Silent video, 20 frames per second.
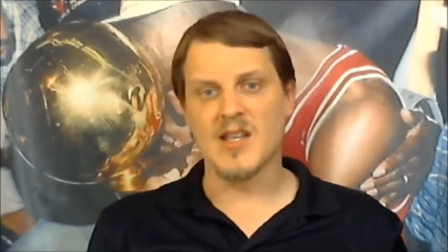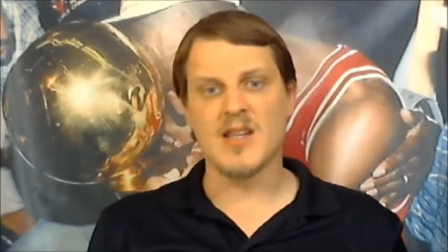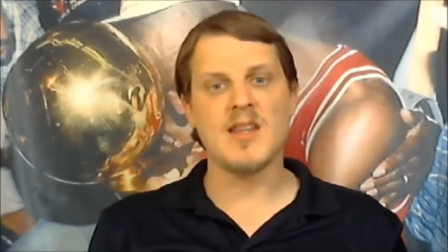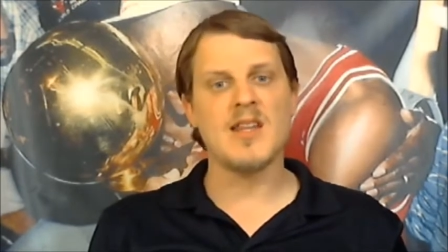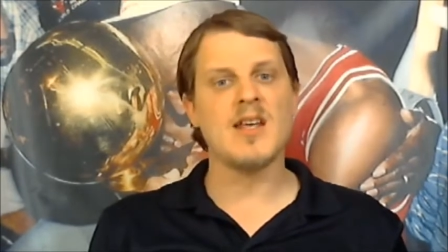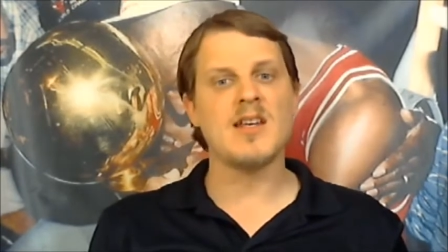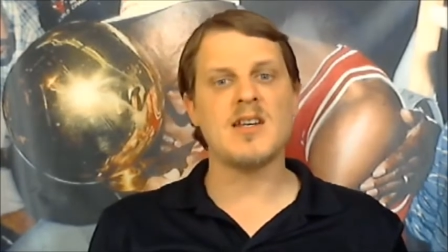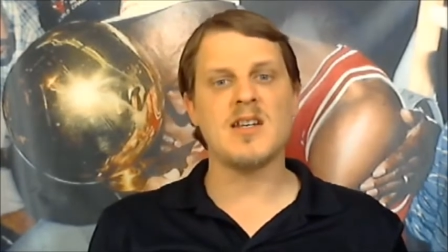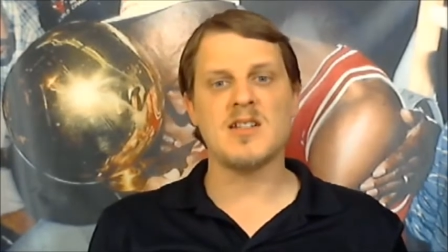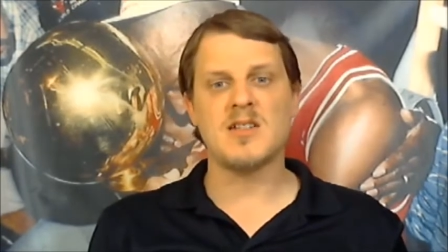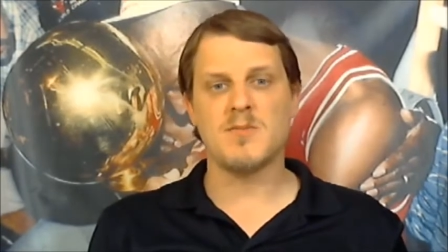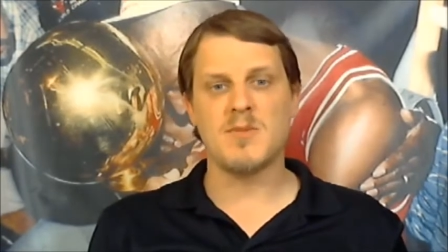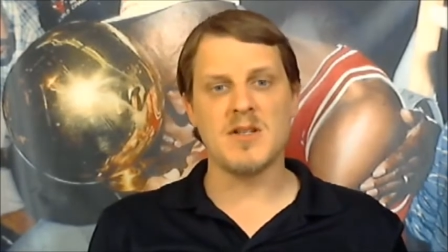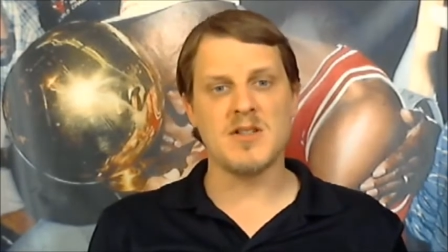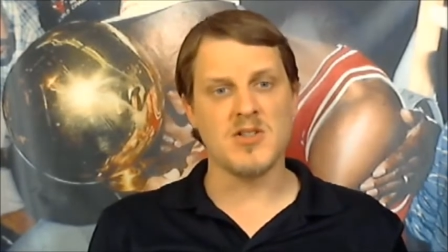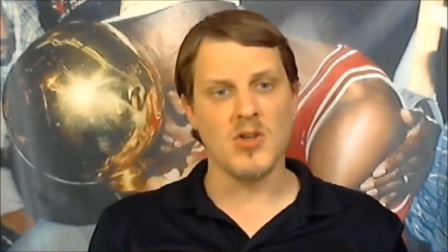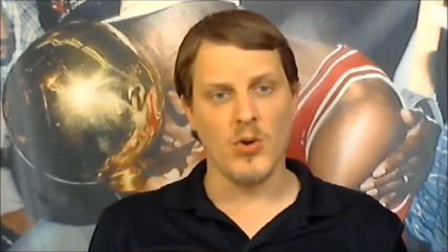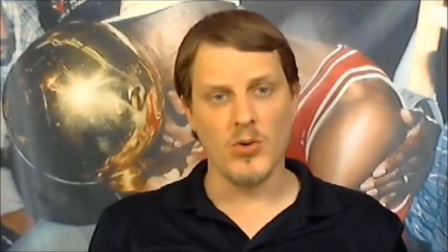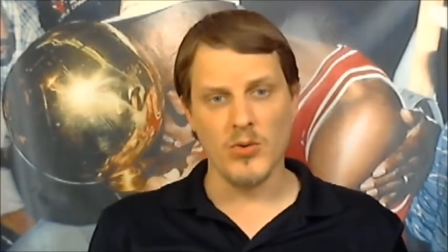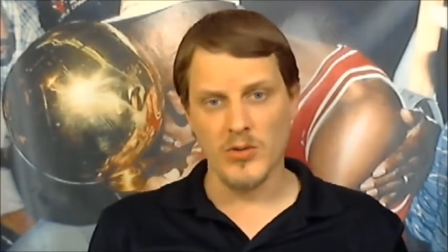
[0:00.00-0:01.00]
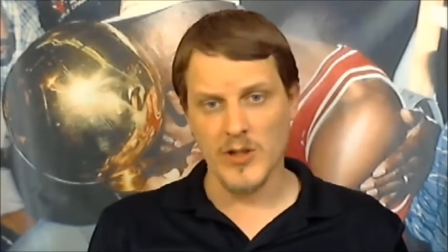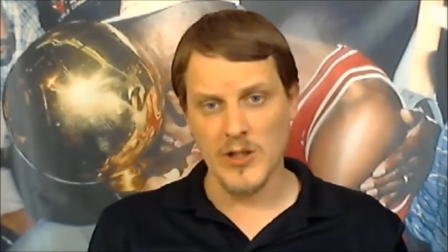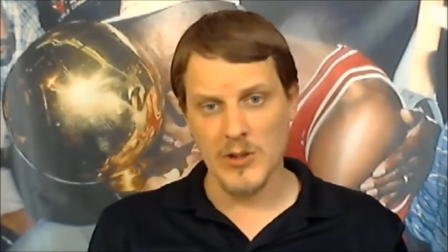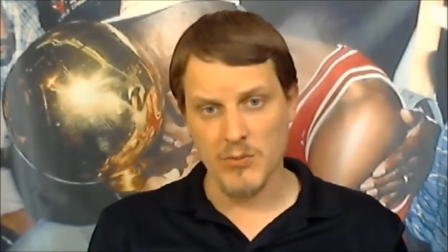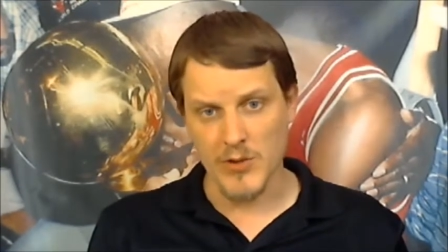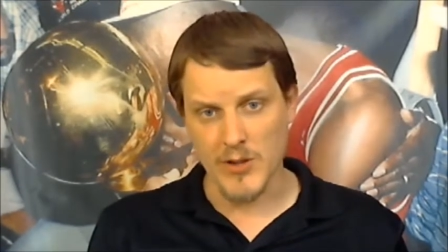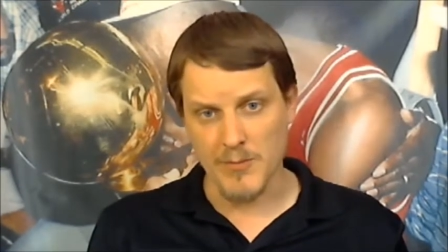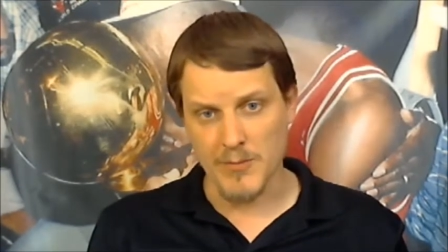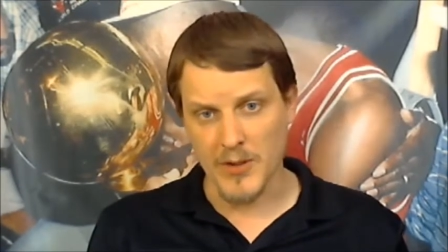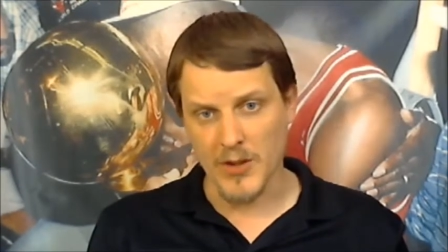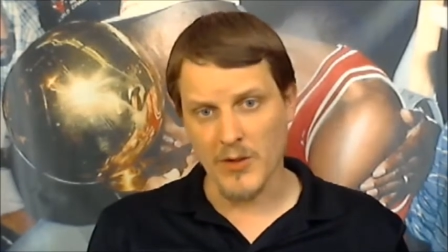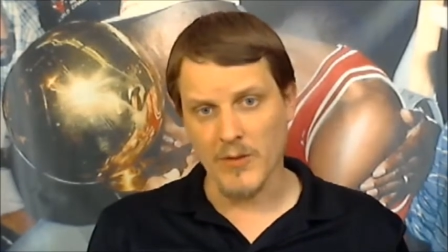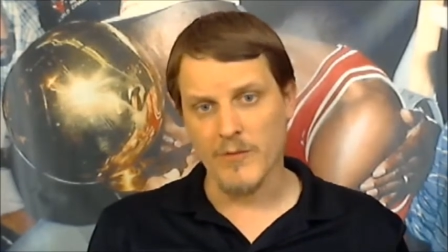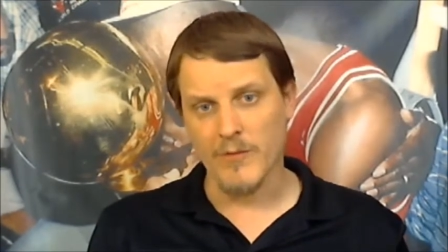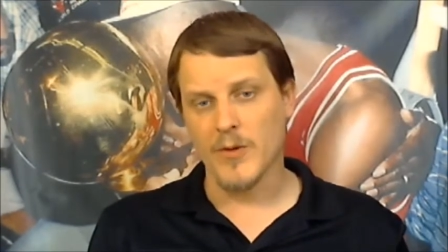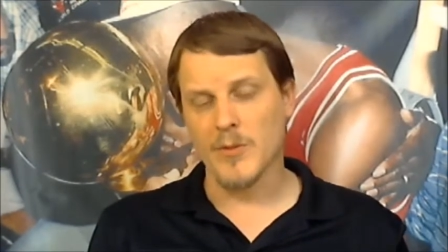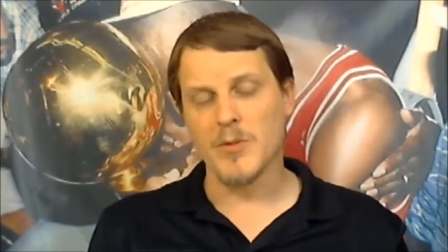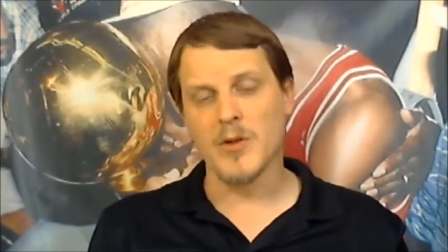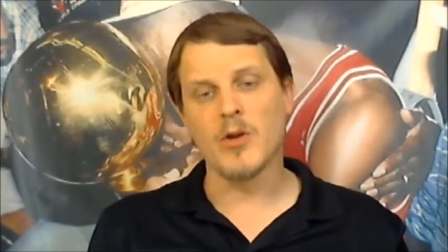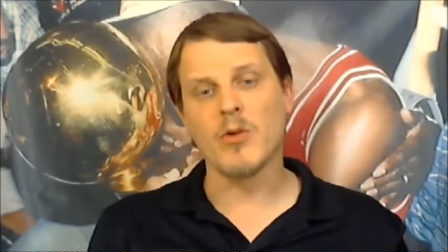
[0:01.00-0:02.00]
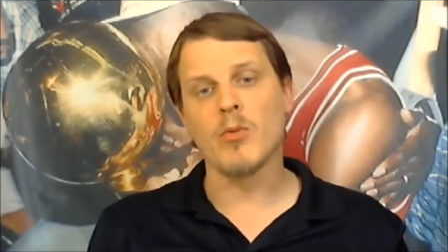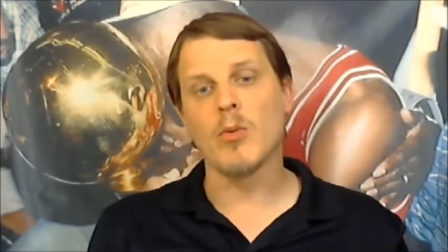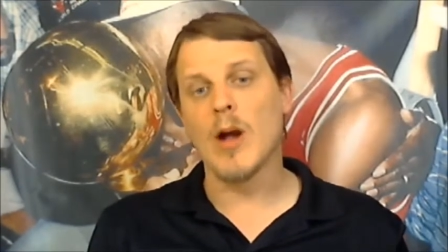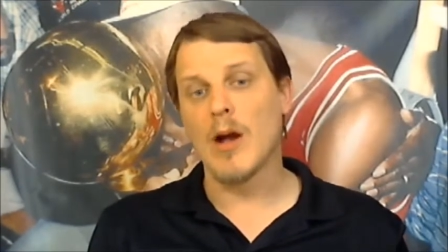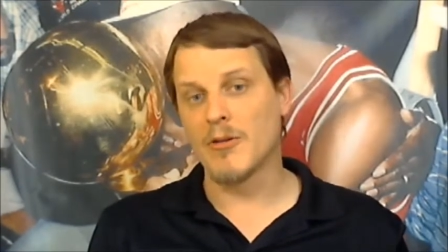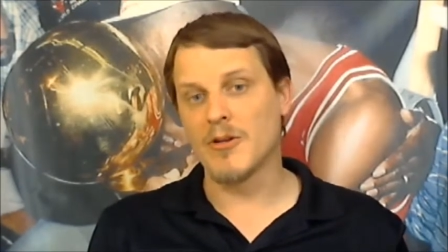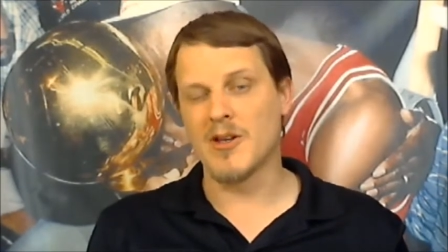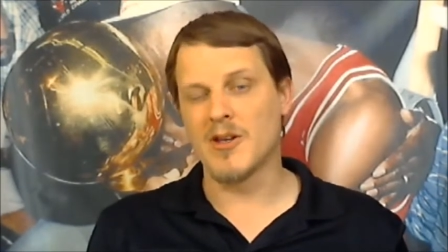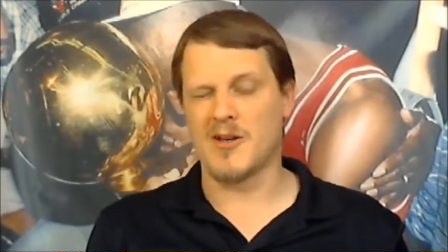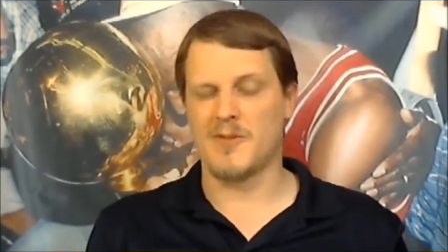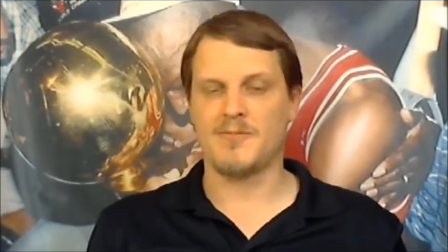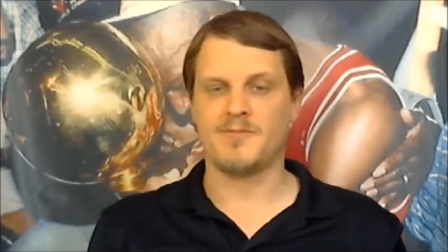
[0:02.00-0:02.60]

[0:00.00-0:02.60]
and they need to be totally rebuilt from the ground up.